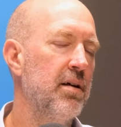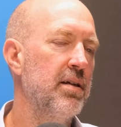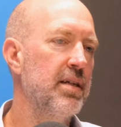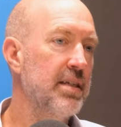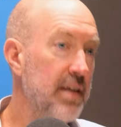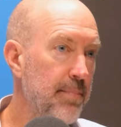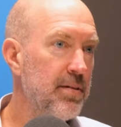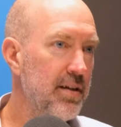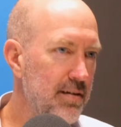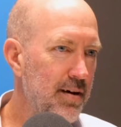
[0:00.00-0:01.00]
is
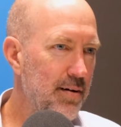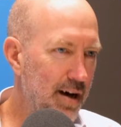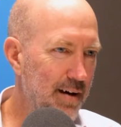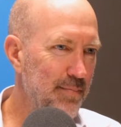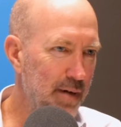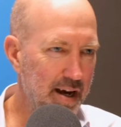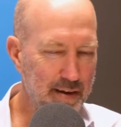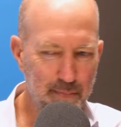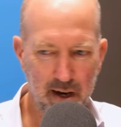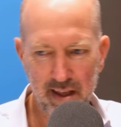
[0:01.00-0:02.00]
accepted by
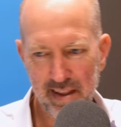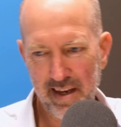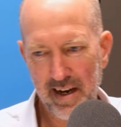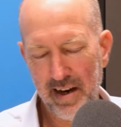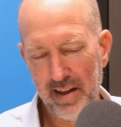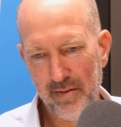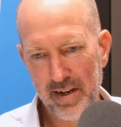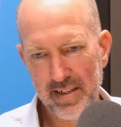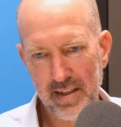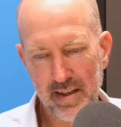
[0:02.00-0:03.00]
the
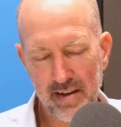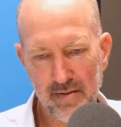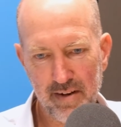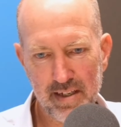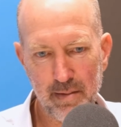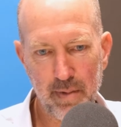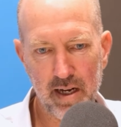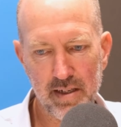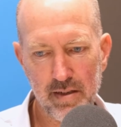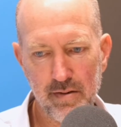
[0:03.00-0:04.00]
rest of the
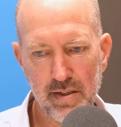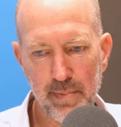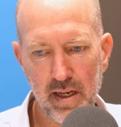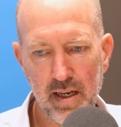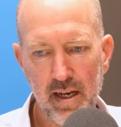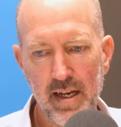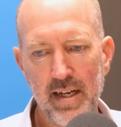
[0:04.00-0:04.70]
body, so to speak.